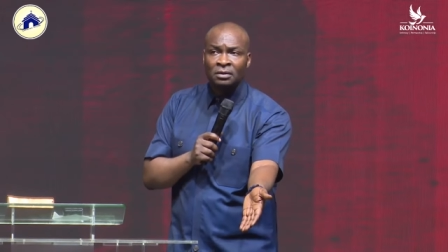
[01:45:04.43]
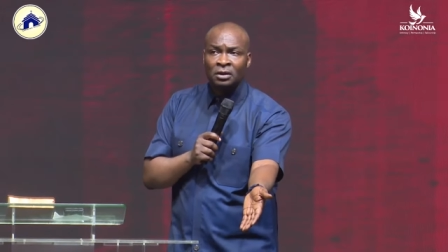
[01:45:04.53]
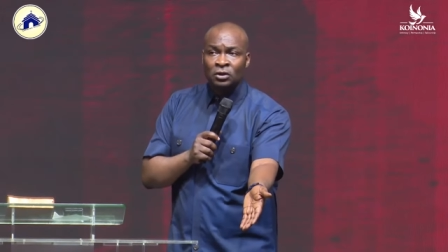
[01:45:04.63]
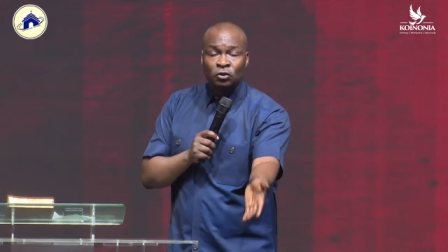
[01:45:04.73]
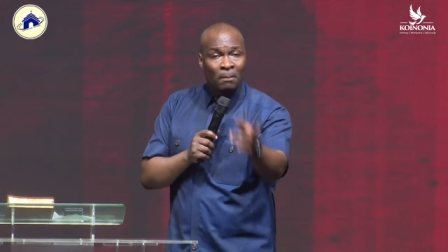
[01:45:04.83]

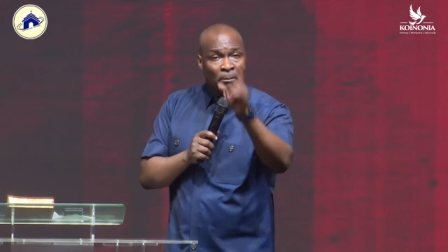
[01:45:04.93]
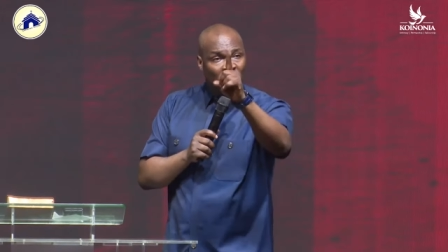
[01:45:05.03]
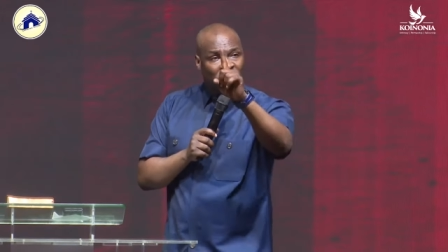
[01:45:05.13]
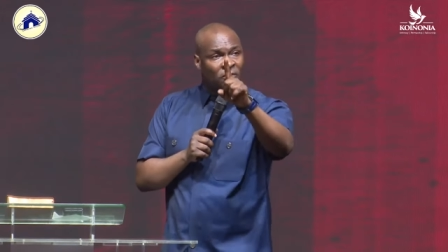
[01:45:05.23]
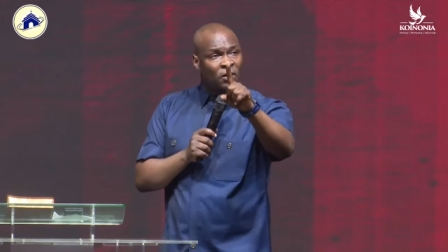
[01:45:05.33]
So
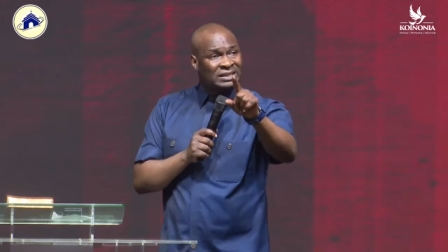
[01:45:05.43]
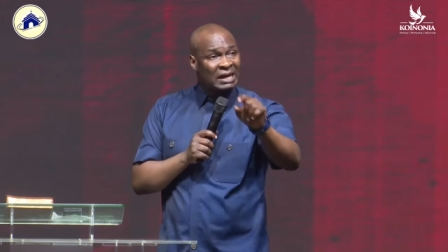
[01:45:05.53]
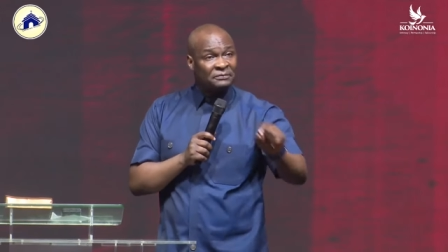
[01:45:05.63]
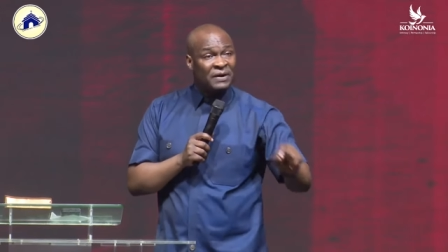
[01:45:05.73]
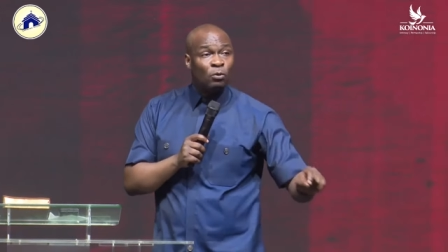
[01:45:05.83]
most of us
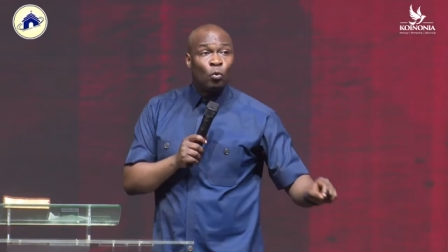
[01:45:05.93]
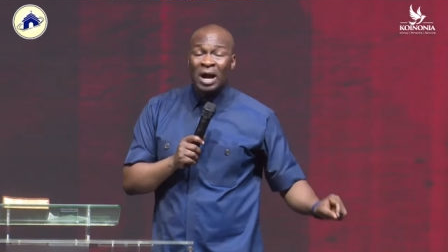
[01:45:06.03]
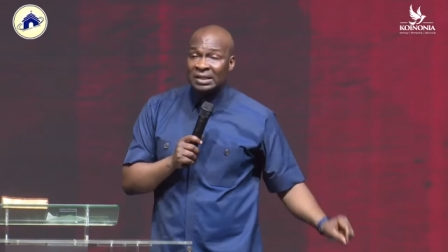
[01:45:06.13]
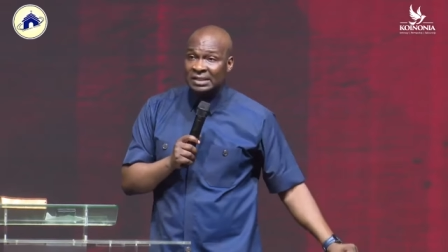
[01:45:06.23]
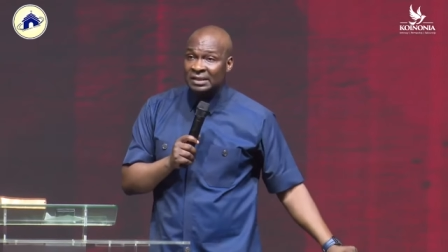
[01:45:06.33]
have found
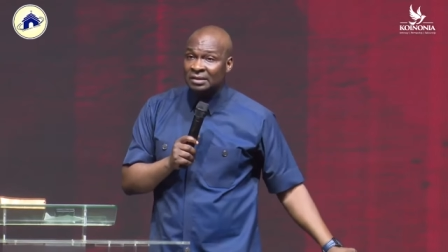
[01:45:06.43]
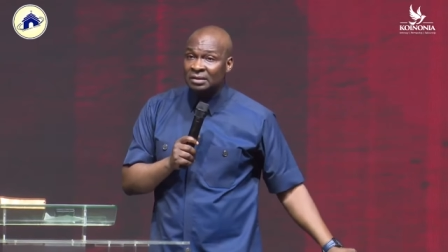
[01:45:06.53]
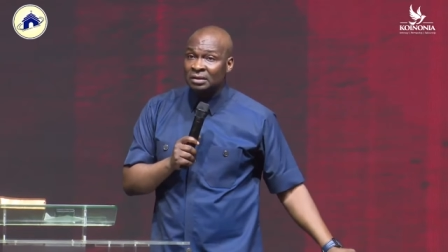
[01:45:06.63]
wanting.